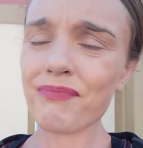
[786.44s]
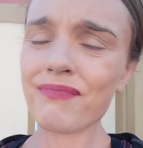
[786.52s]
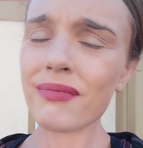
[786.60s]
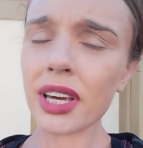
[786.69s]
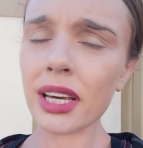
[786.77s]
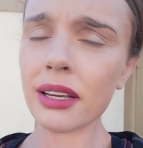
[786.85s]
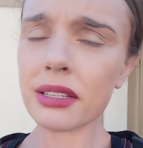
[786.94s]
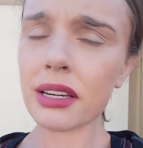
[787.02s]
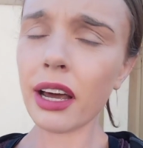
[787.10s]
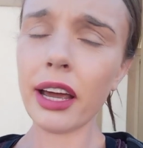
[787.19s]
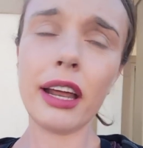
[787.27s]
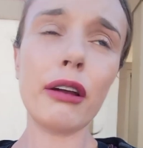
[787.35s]
is not,
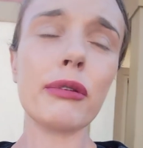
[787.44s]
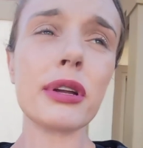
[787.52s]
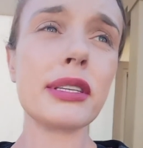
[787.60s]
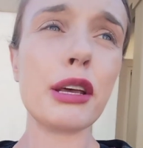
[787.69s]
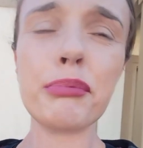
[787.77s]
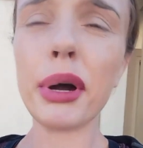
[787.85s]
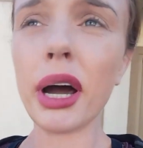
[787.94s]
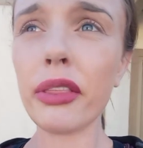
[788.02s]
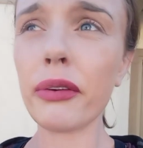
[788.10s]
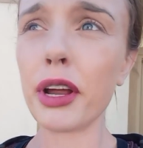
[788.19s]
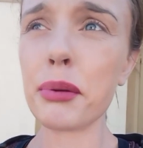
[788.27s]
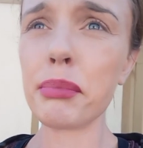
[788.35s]
I don't want to say
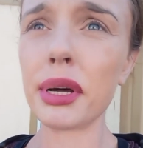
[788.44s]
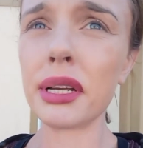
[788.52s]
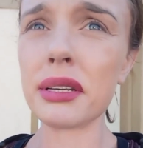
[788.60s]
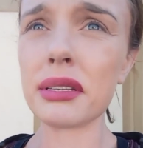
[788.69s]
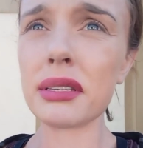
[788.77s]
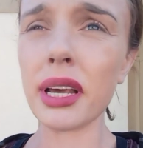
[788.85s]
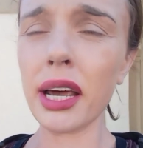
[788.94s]
bothering, but is